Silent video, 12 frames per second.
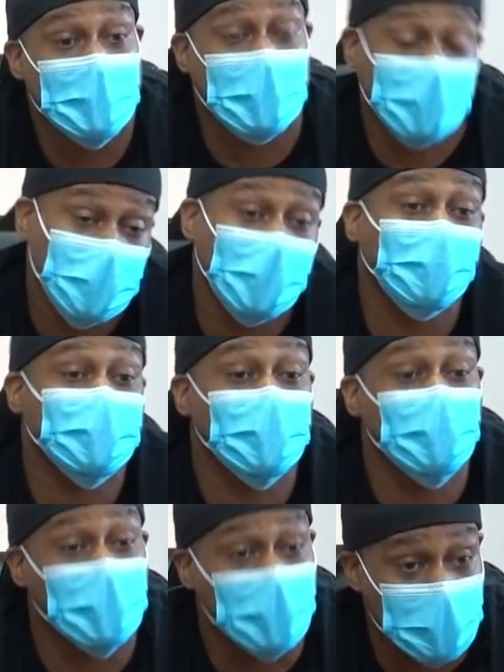I do have
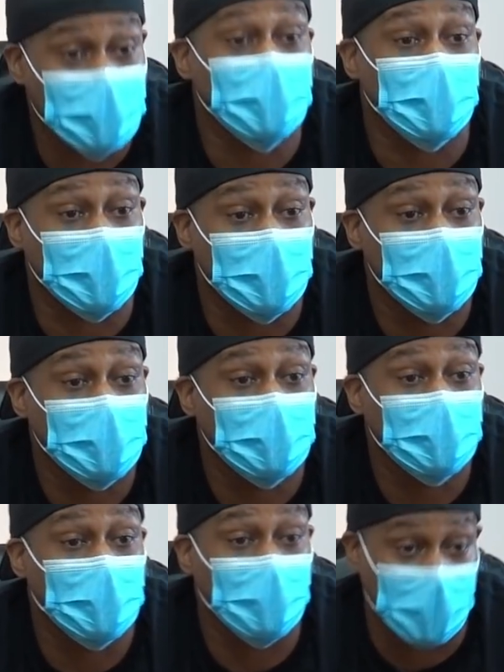someone else here.
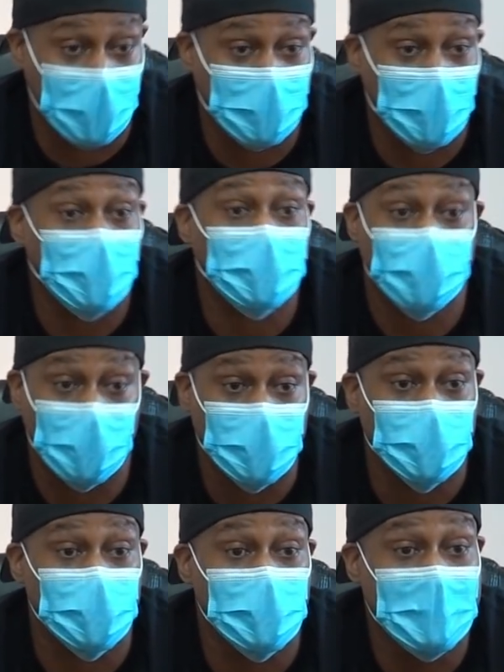Okay, remember I
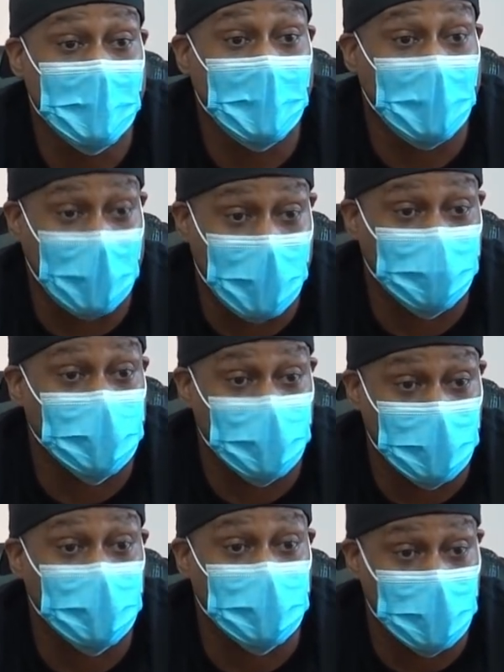told you I have
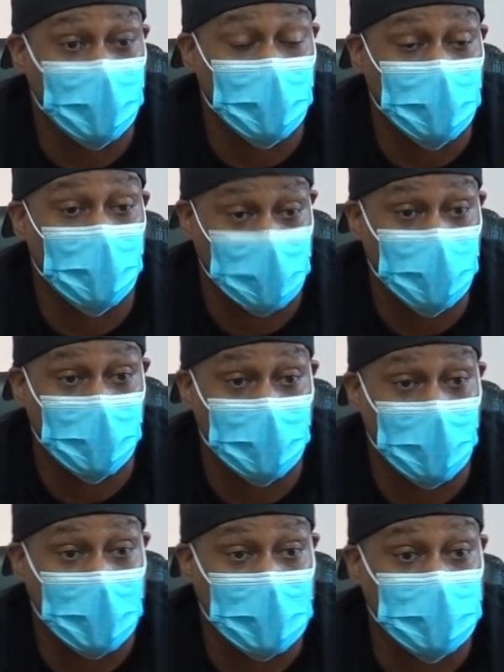some, some other, two other
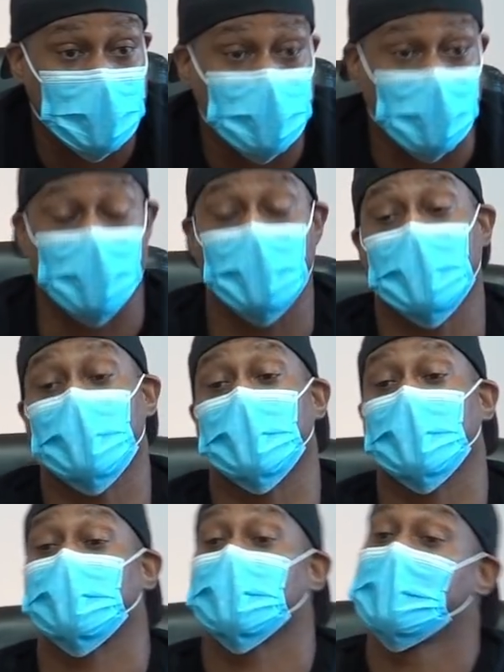guys, mm -hmm. so I'm gonna go get
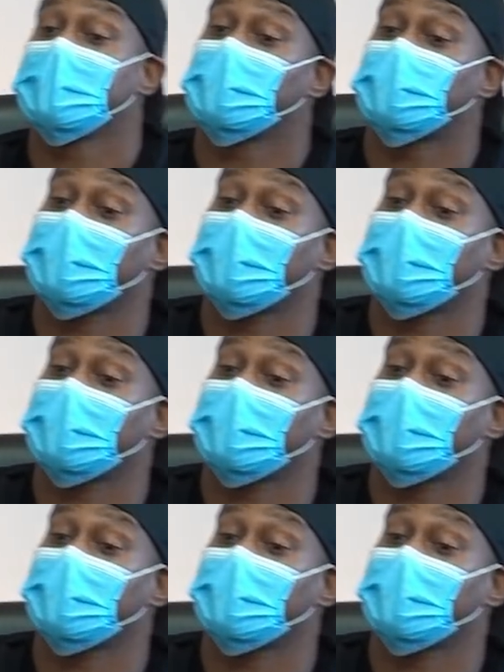one else. Did